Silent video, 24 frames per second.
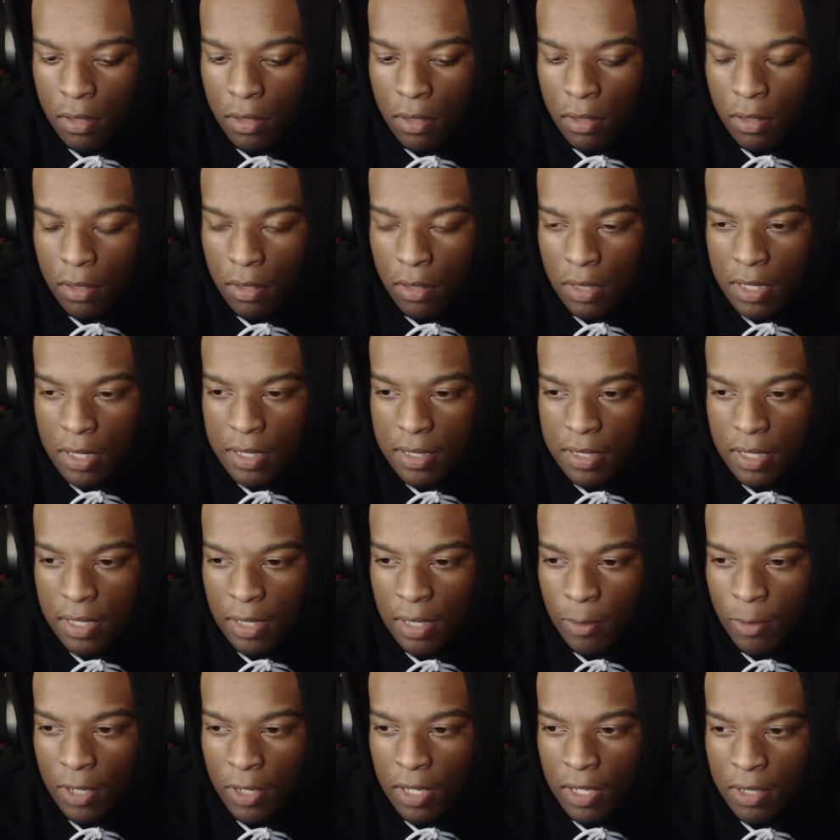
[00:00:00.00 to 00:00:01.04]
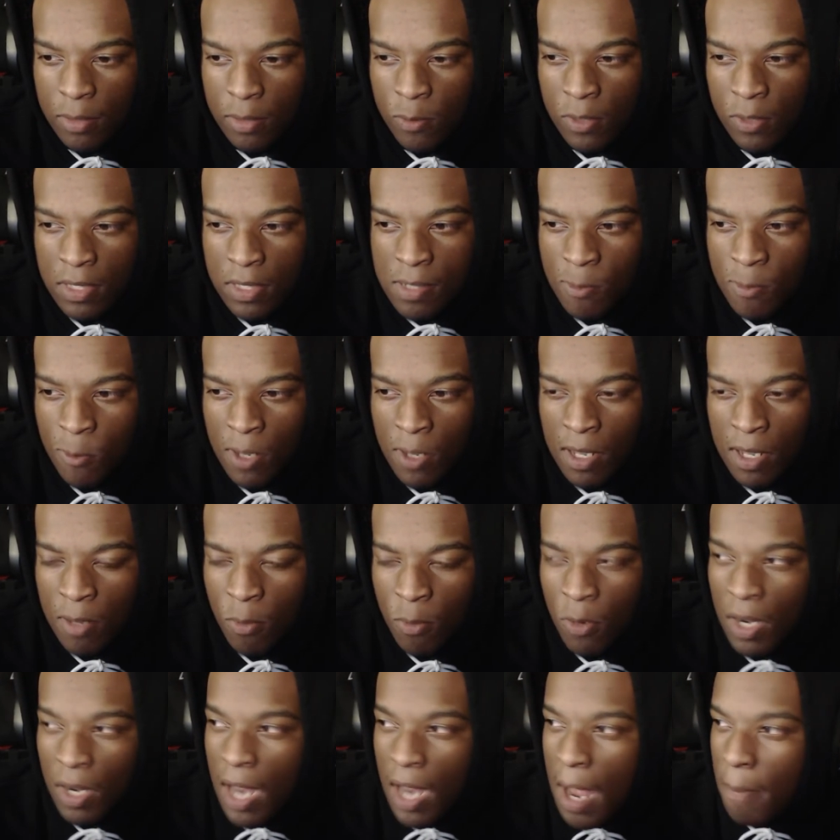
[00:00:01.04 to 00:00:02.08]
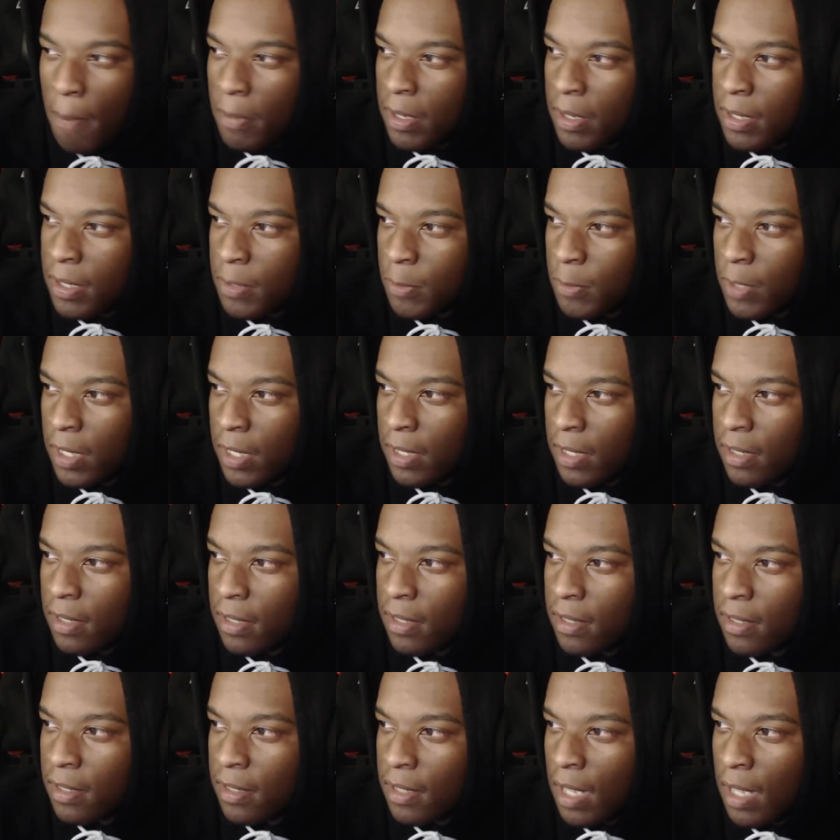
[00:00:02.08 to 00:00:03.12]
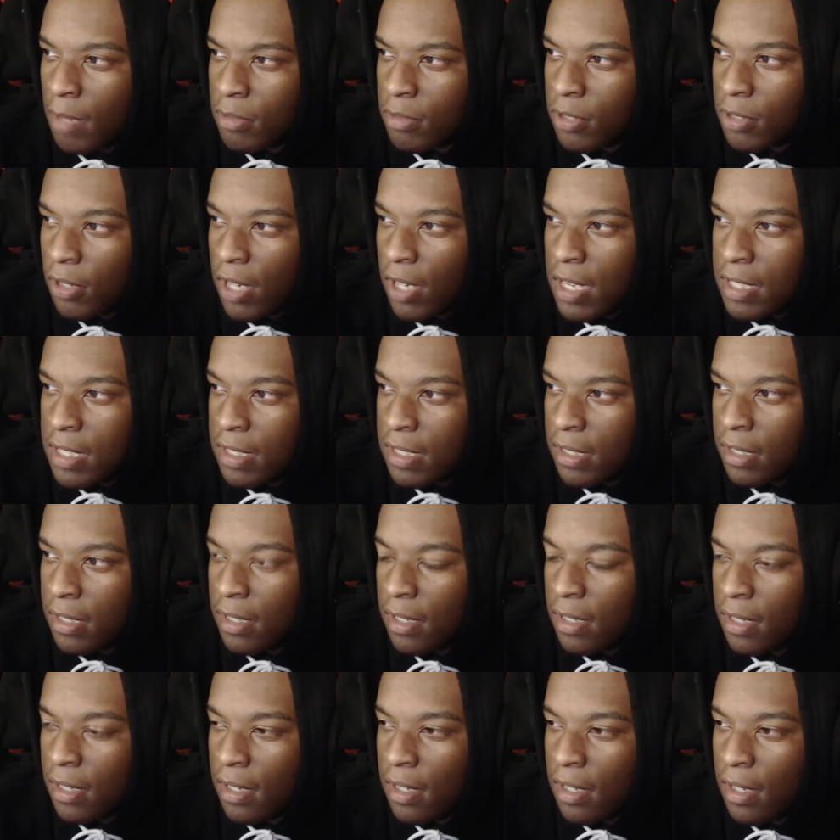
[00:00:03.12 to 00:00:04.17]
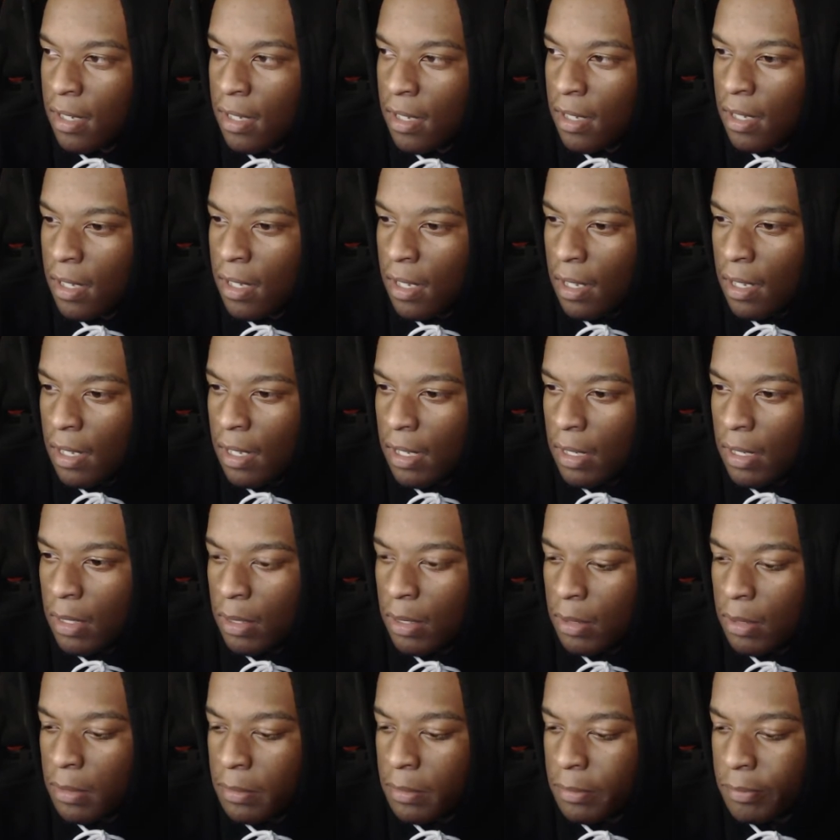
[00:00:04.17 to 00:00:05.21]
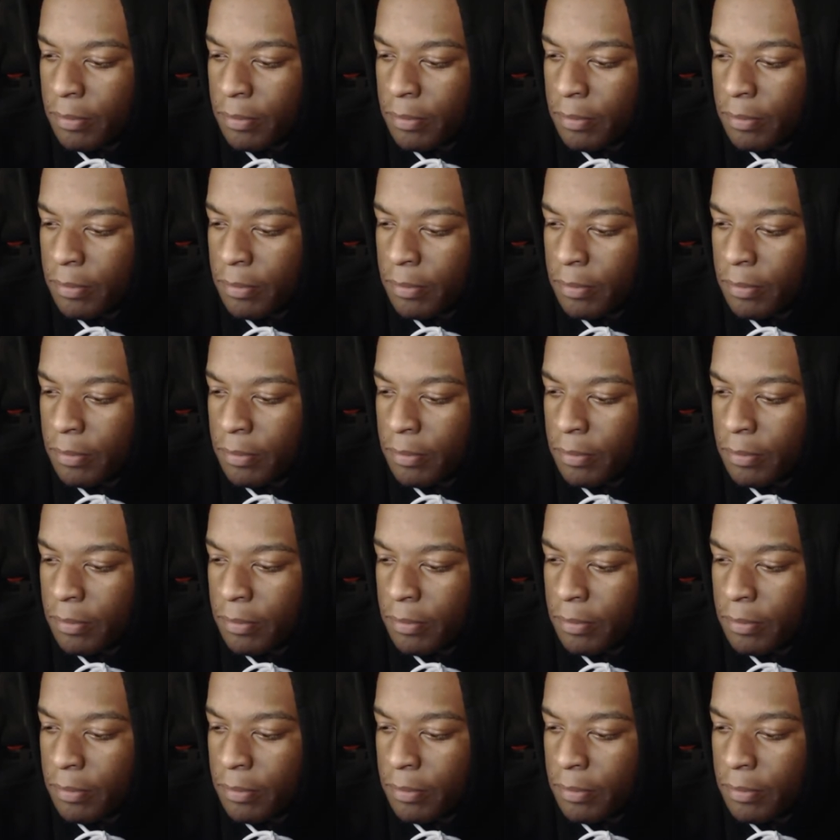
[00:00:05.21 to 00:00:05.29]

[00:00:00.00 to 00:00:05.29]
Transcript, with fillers: let's see what else what's what what happened this week that was crazy um